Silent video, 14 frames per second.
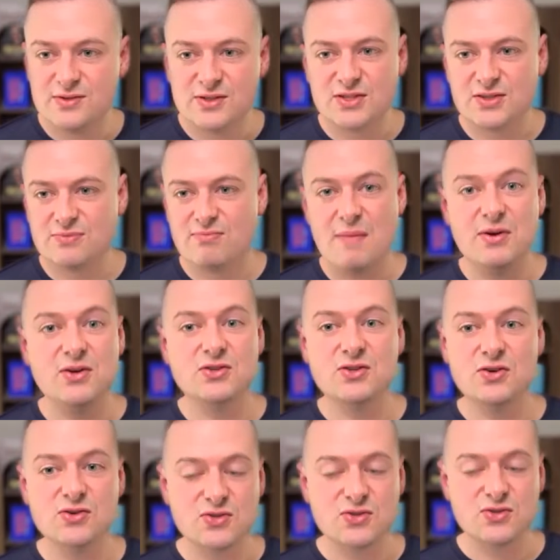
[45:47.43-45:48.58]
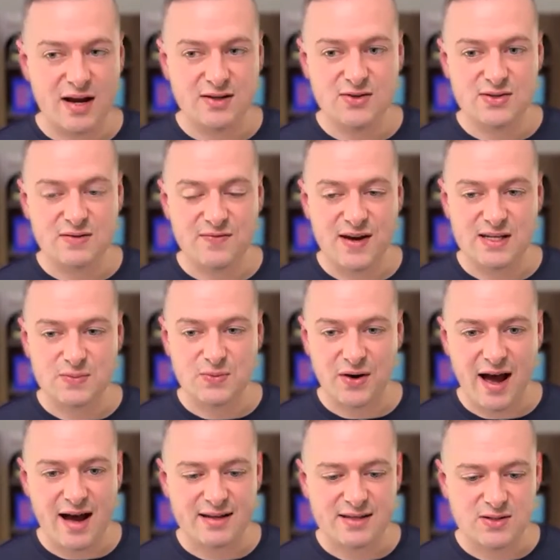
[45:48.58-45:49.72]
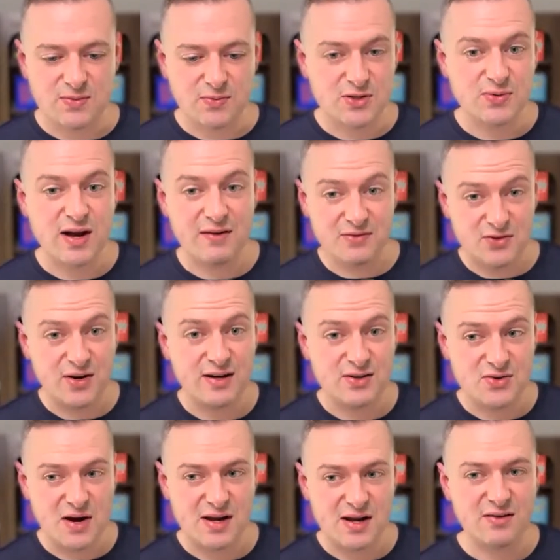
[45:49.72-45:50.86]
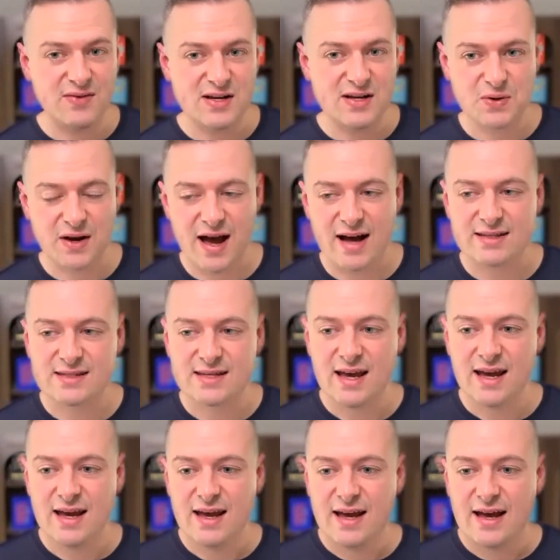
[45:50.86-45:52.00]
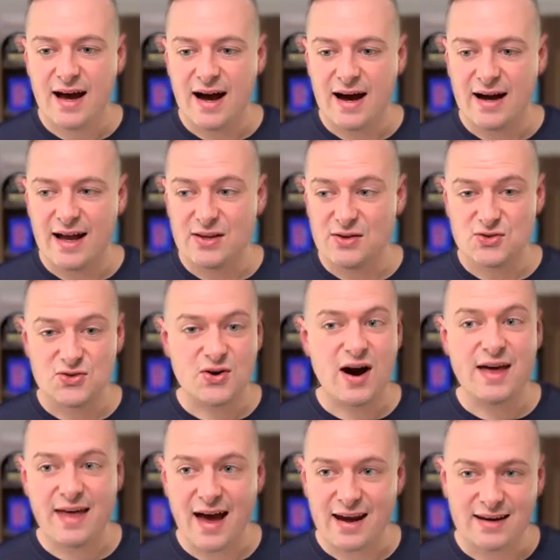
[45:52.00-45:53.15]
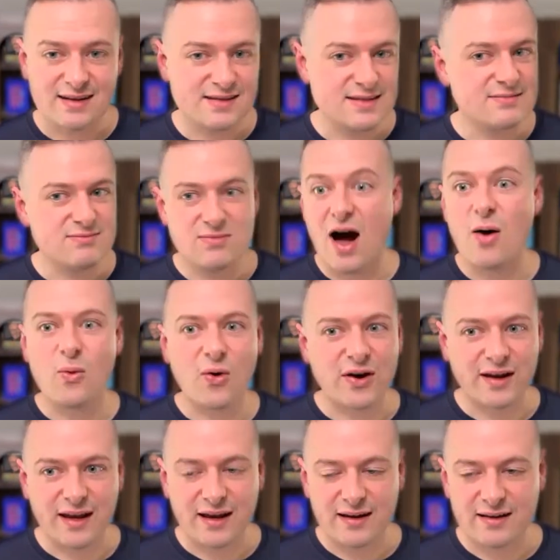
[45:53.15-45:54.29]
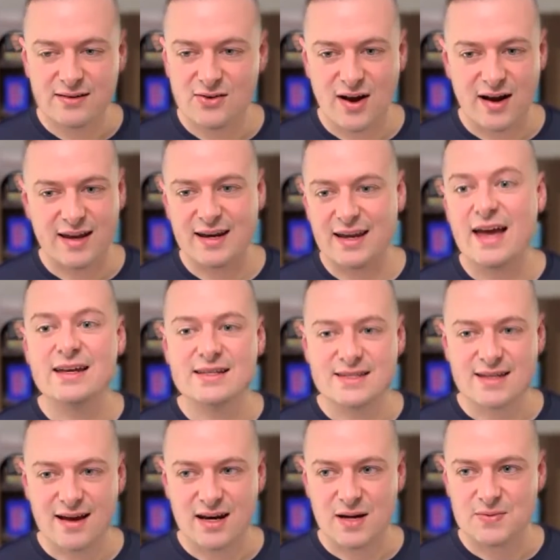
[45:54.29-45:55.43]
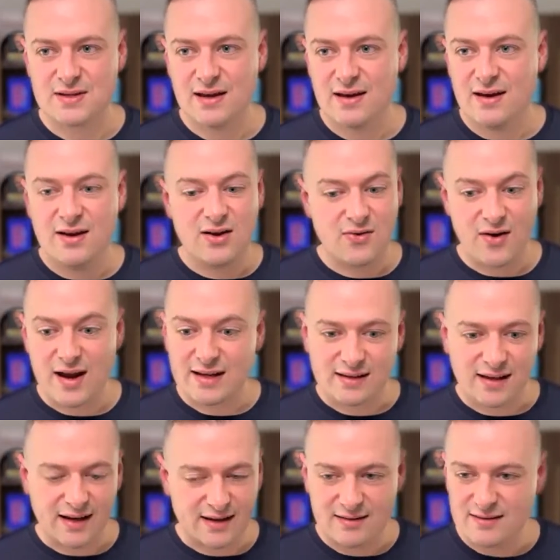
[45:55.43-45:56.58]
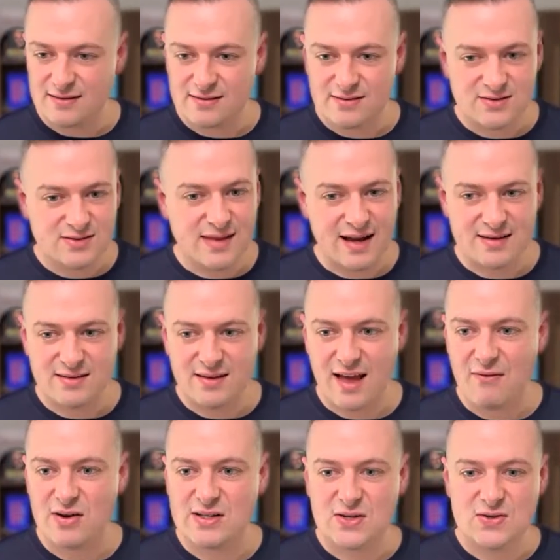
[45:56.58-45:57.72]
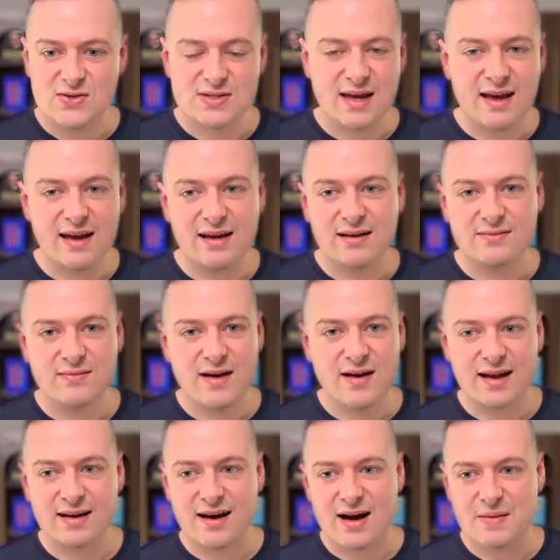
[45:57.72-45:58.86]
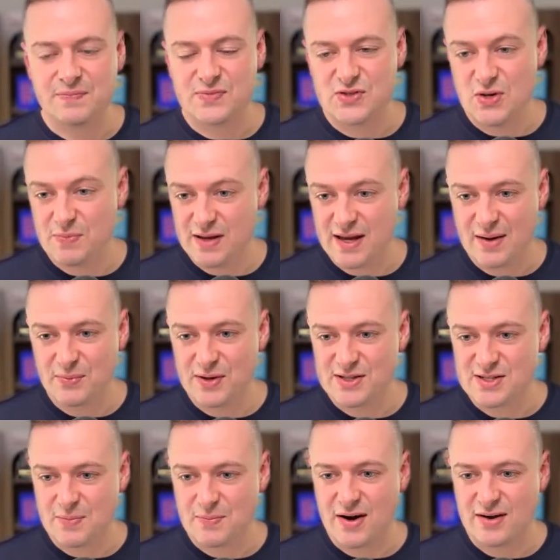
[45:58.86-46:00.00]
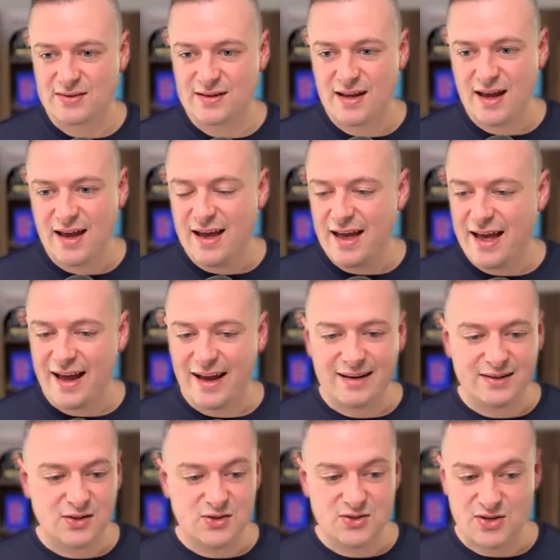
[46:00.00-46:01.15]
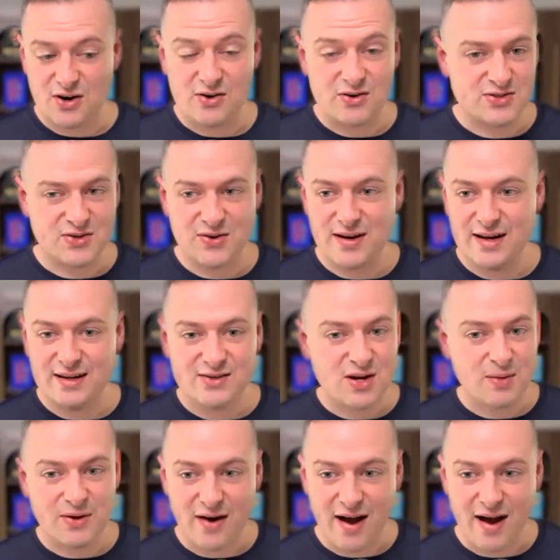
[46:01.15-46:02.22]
maybe you do try to do some Facebook ads, which we have training on Facebook ads, and you try that and it's not working. You're not getting any signups. Great. Like every Tuesday at 2 p.m., we jump on and you share your screen, show me your ad